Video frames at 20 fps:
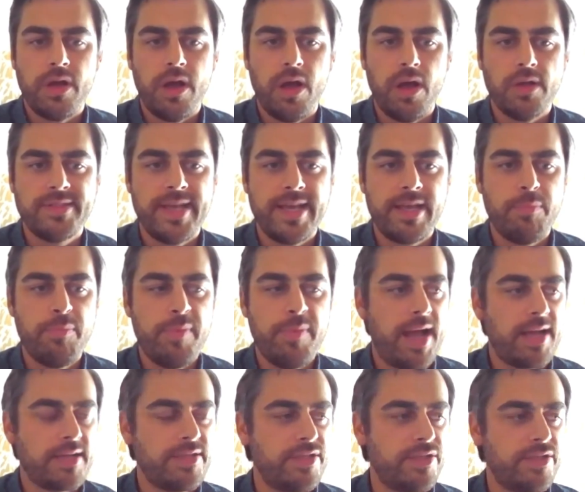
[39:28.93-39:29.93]
I'll take it
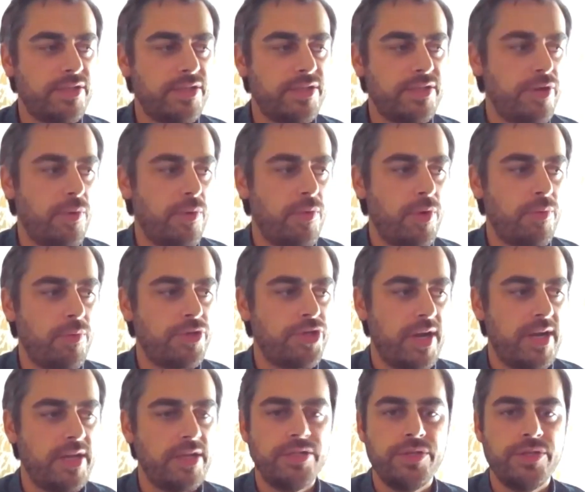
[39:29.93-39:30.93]
back to, you know, what we're
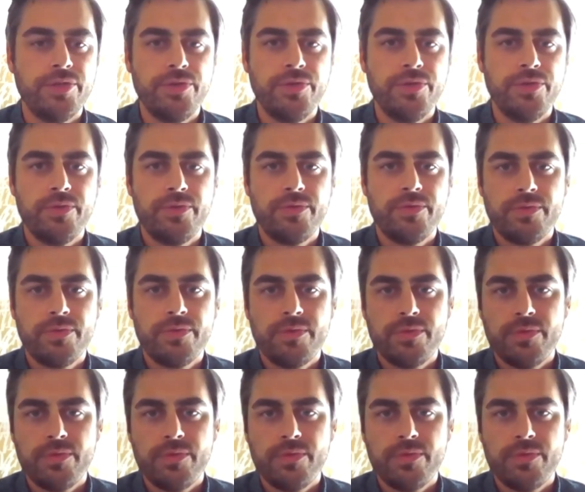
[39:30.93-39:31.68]
trying to do